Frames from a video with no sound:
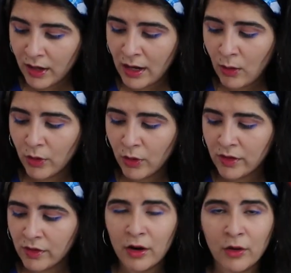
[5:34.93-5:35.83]
Now
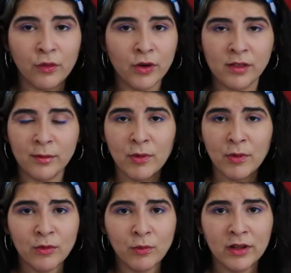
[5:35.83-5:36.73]
horses are a force to be
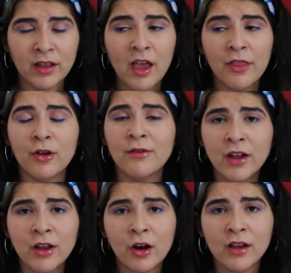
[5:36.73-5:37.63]
reckoned with. They're
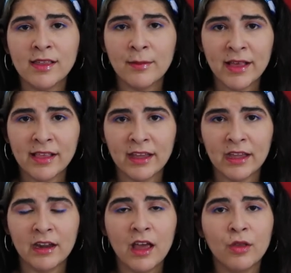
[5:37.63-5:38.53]
very hard to domesticate.